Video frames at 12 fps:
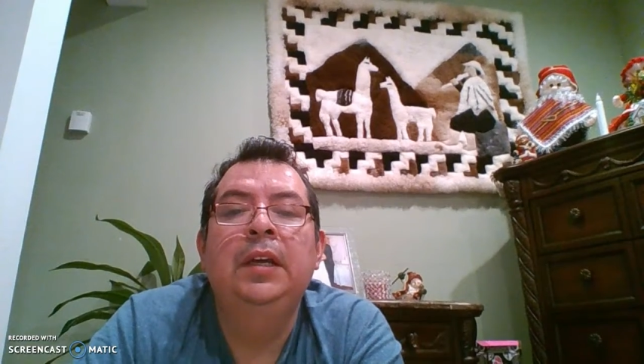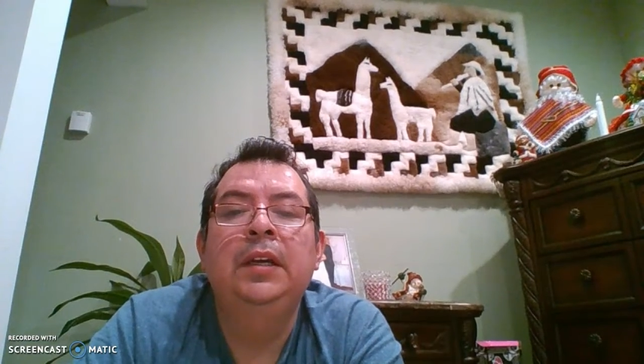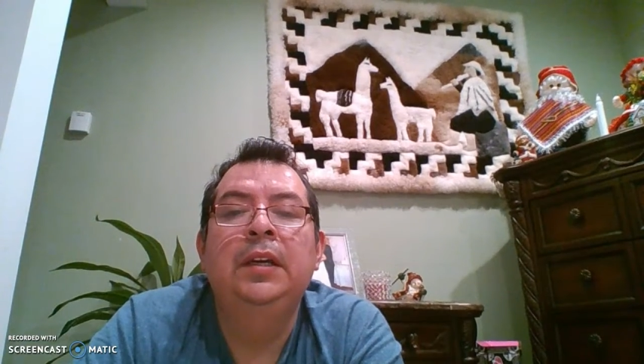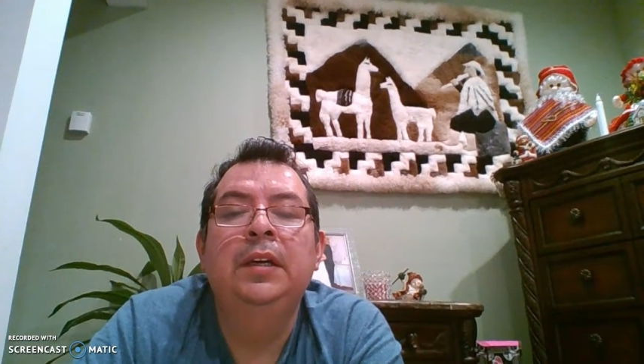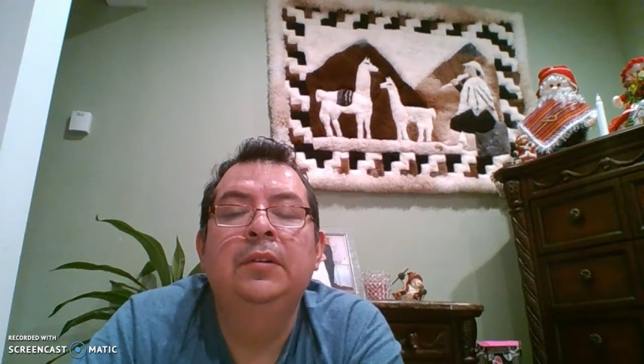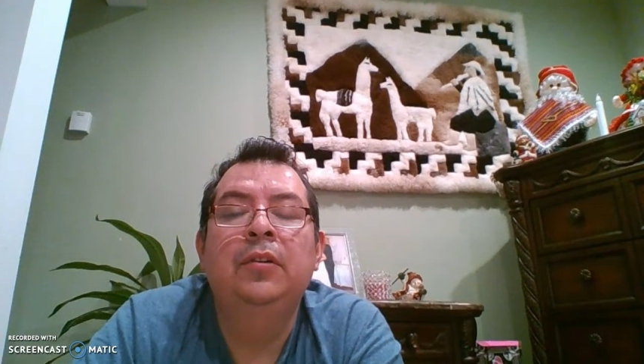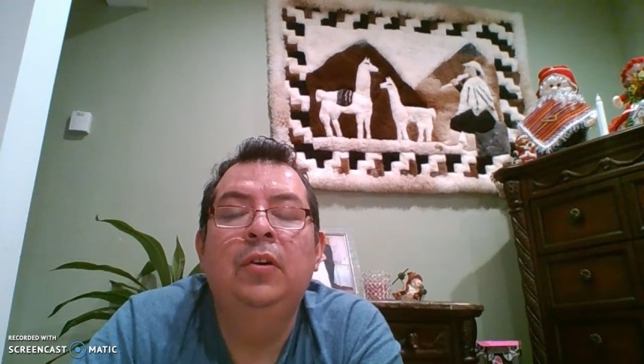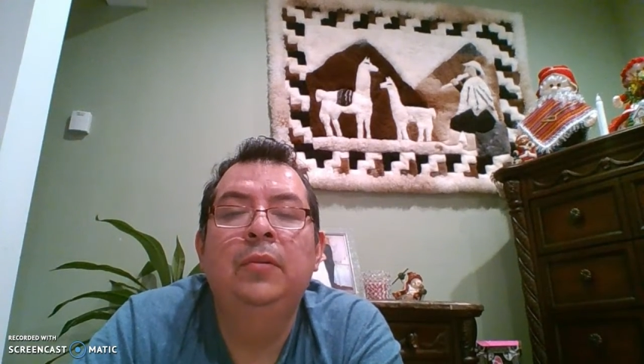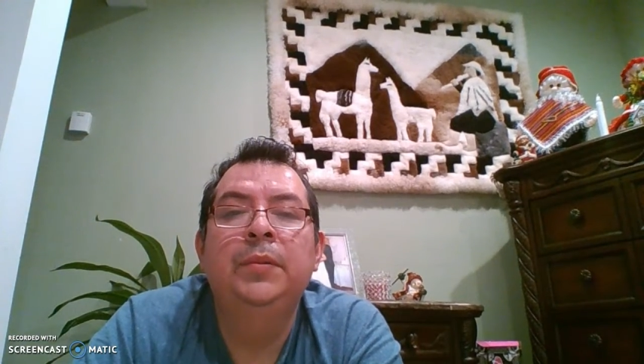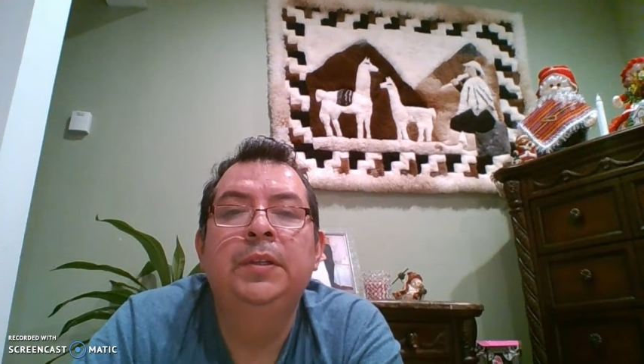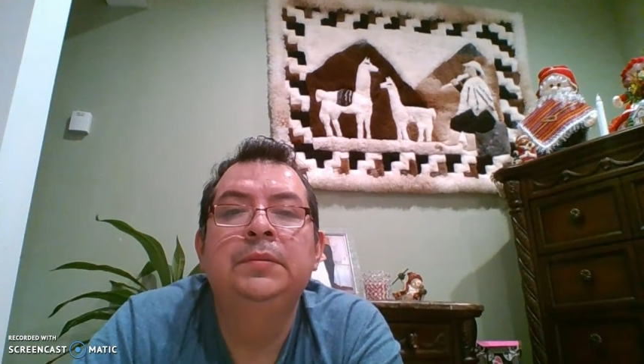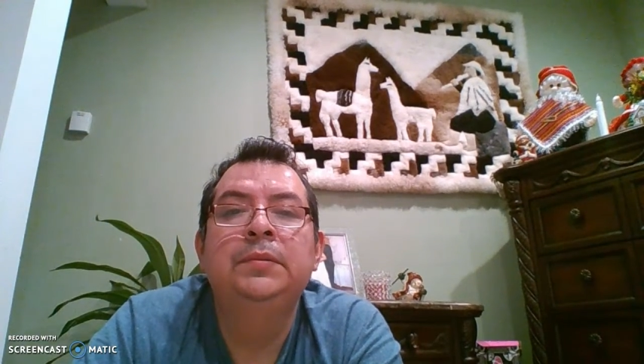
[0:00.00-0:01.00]
and
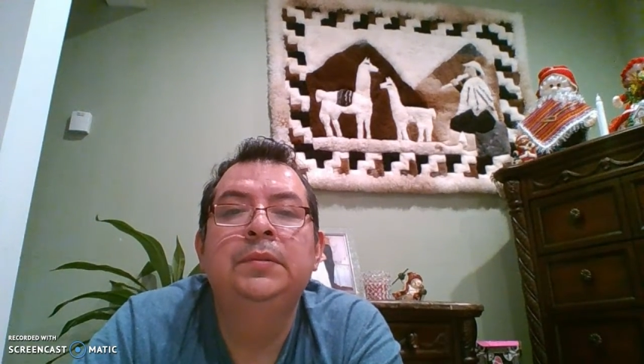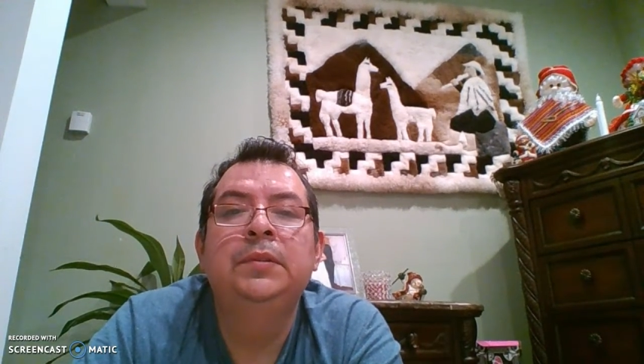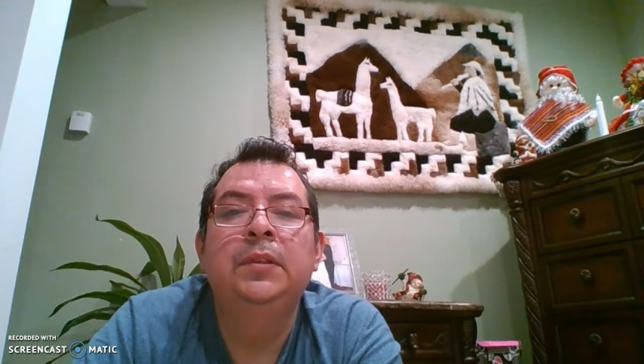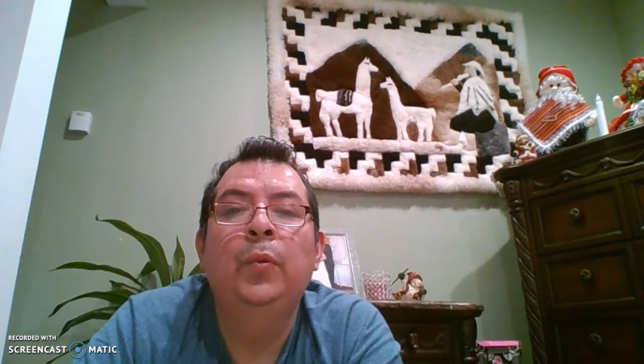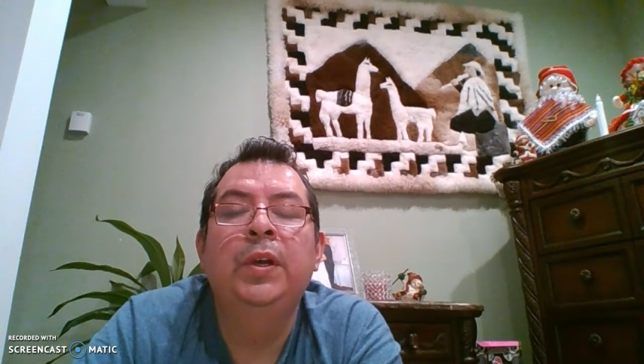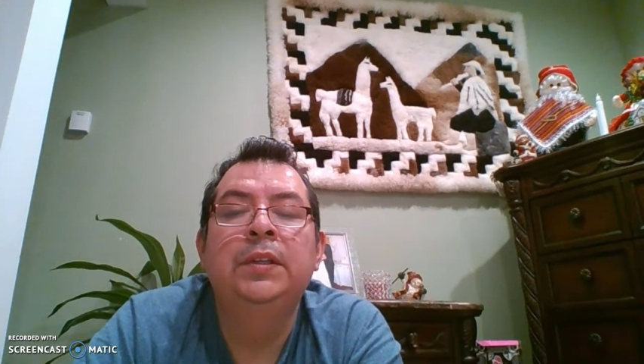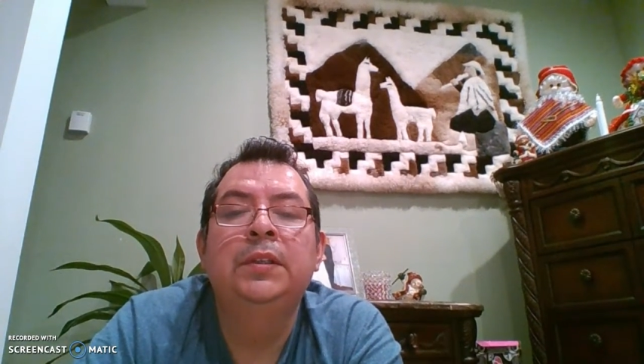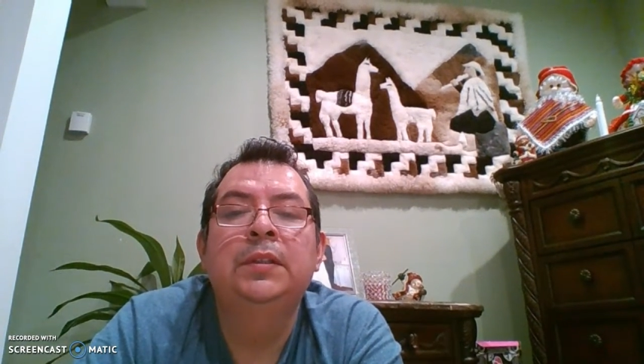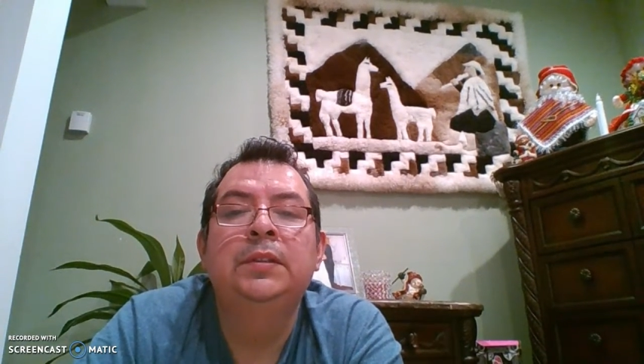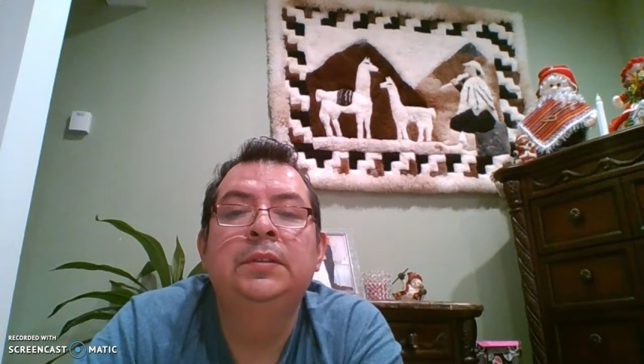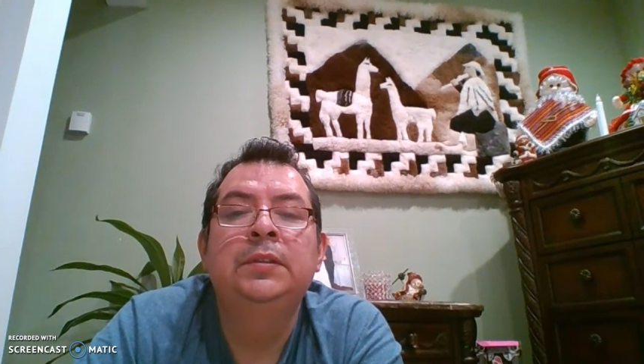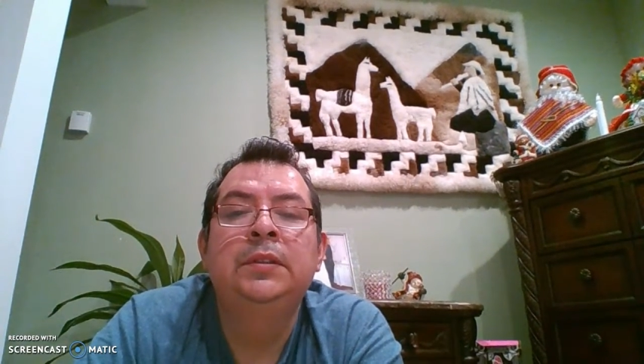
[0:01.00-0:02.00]
comment, win
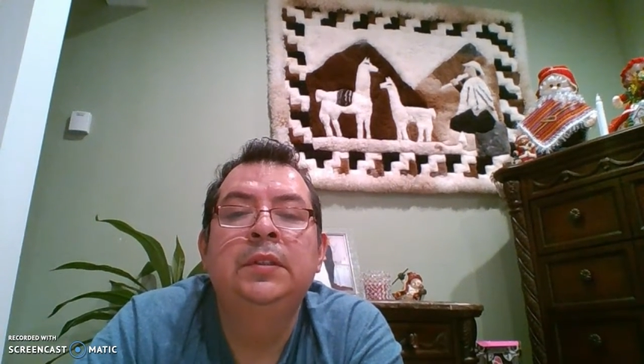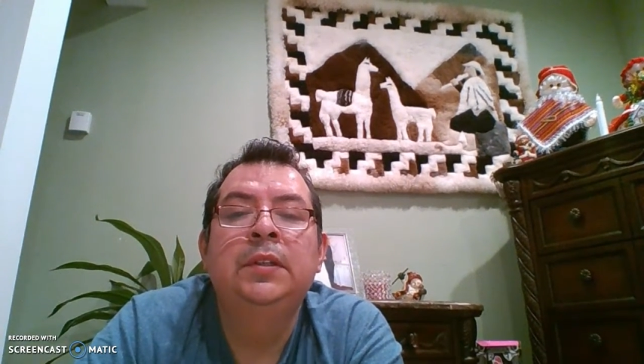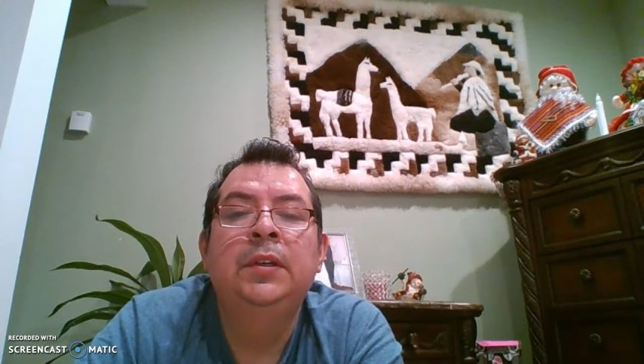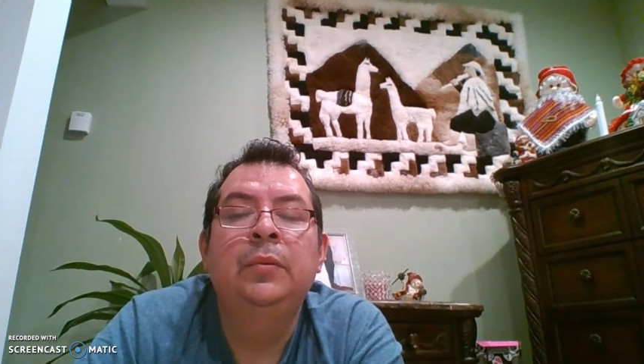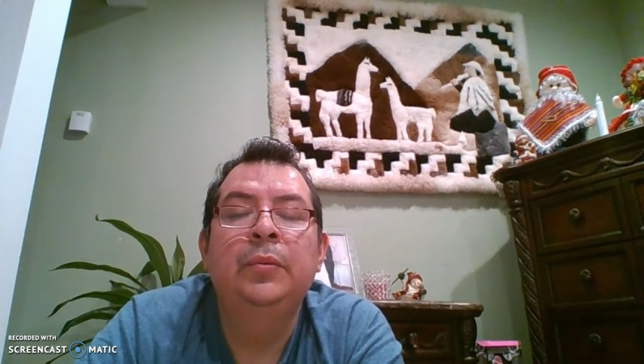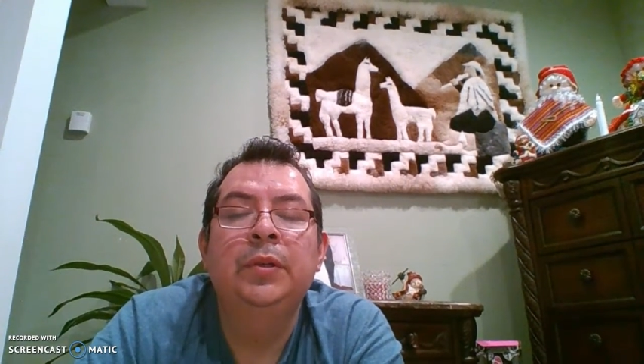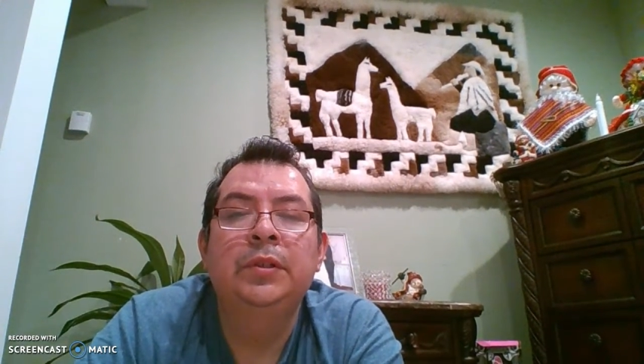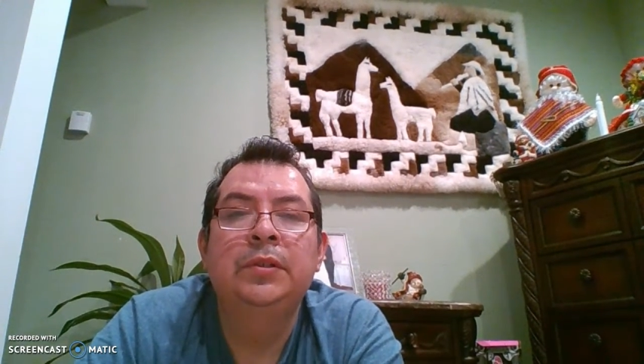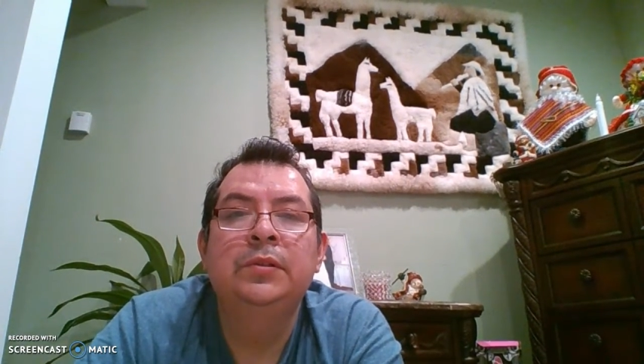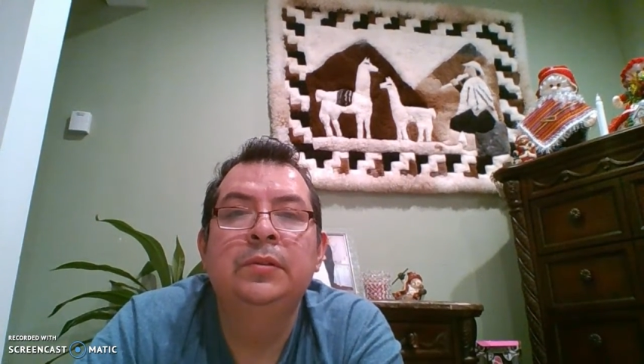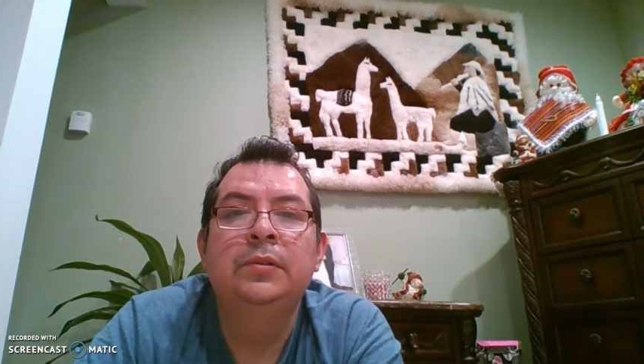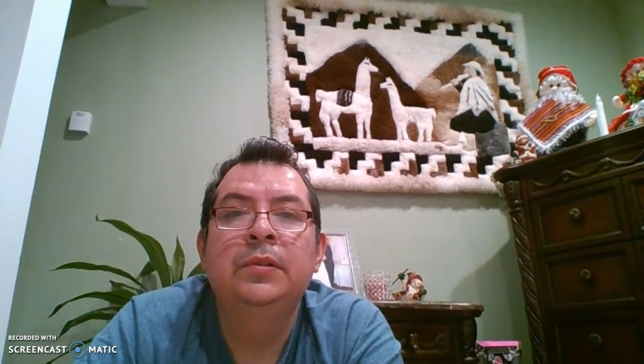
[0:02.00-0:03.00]
with
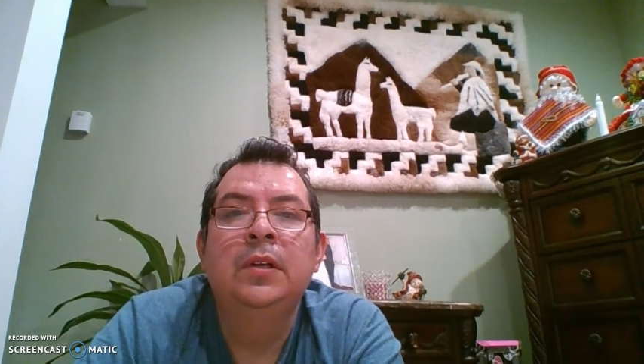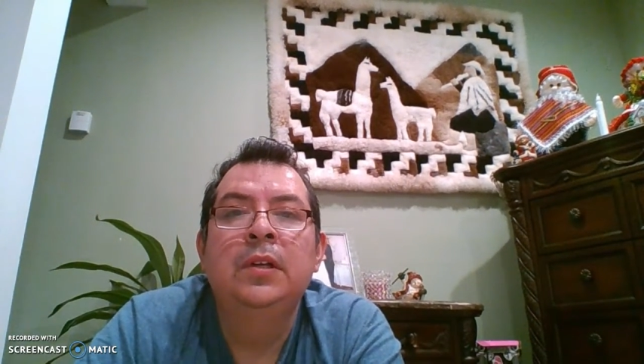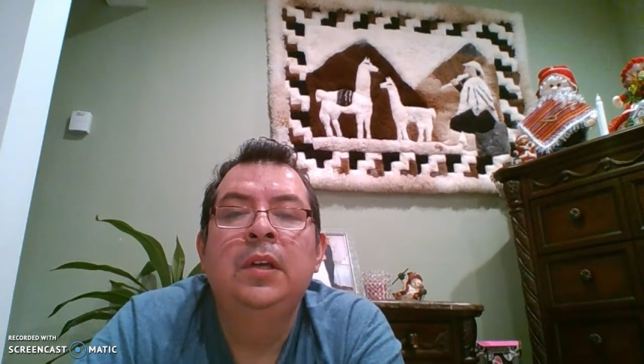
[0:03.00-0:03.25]
you